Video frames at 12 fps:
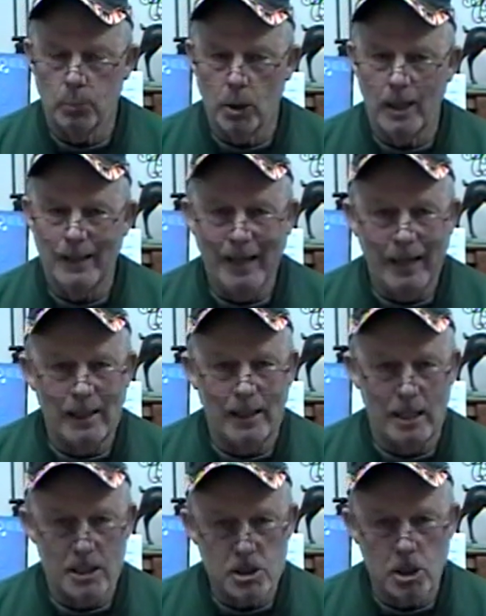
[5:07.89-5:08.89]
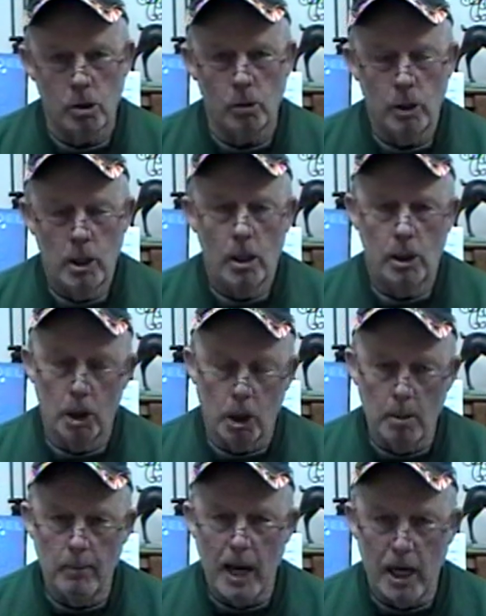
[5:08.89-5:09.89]
a dent in it. So you
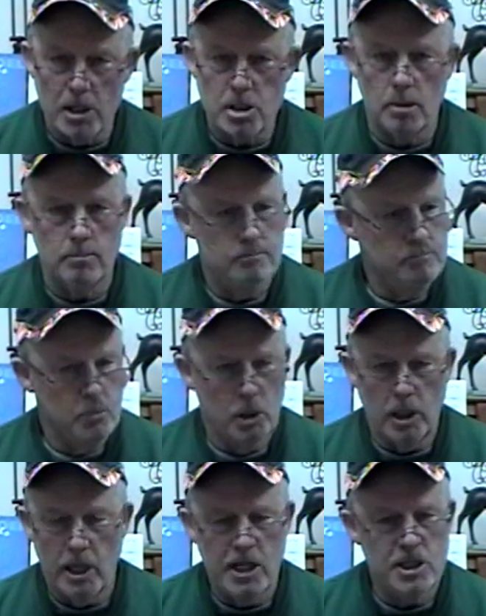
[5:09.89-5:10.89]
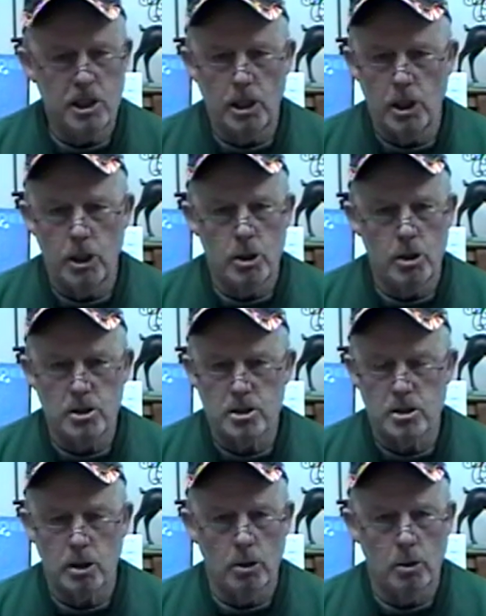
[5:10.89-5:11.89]
can manage them, easy to do,
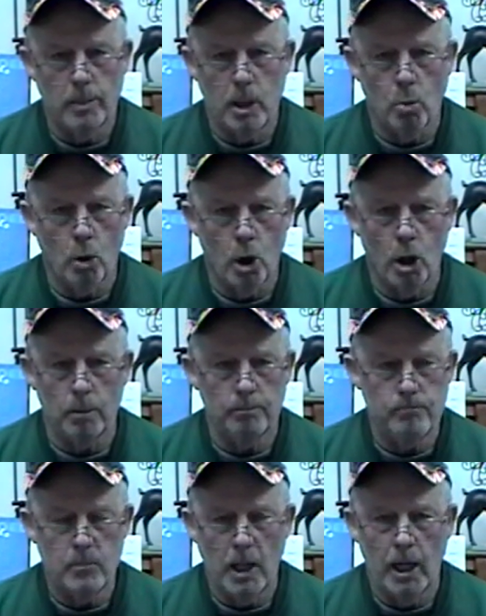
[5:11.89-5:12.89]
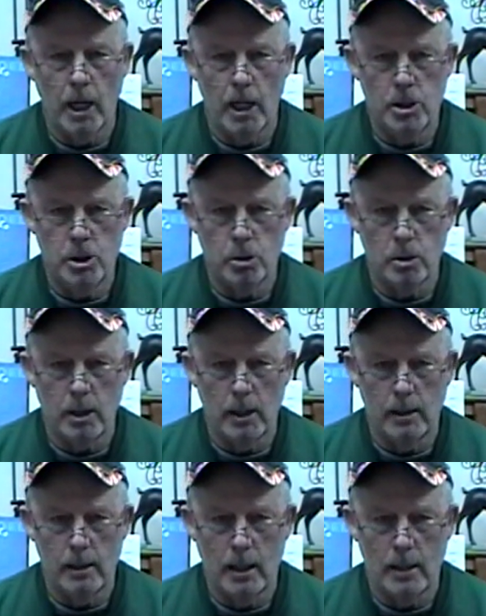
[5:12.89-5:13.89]
just a little bit of work, and you can